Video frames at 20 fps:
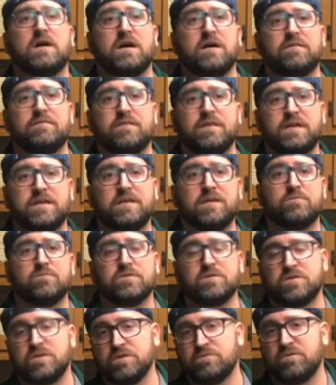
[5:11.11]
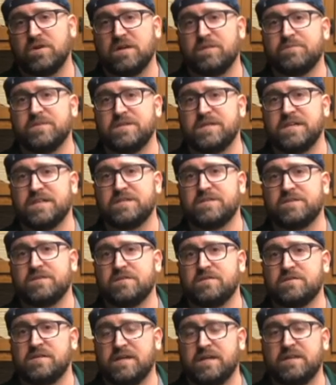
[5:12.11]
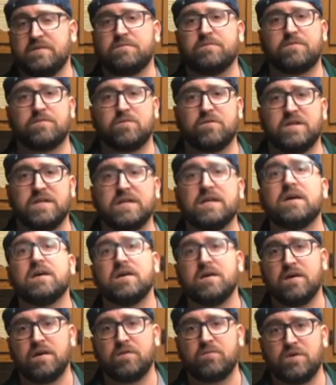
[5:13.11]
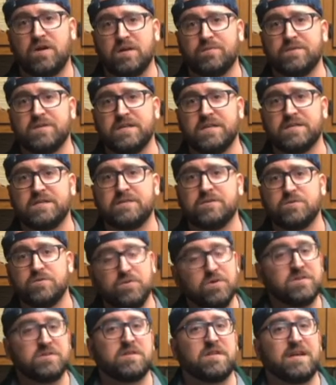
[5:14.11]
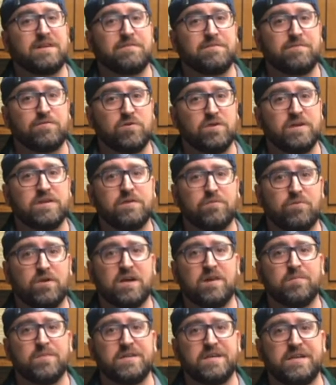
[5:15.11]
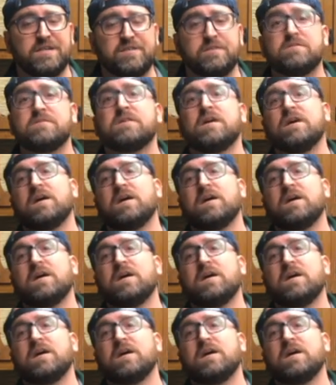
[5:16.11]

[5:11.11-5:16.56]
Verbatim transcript: I think it was good recommendations and free recommendations, who doesn't like free recommendations.